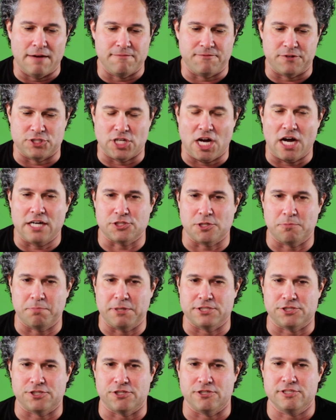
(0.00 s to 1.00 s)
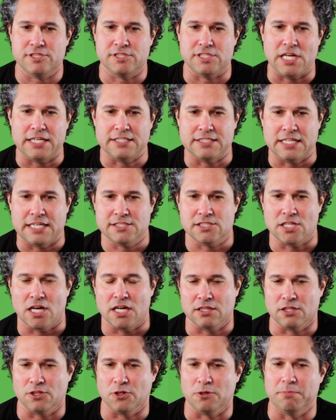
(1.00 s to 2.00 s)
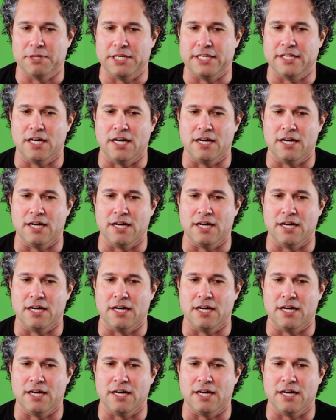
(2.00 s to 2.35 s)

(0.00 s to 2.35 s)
For Dodger pitchers, Sutton, I saw a little bit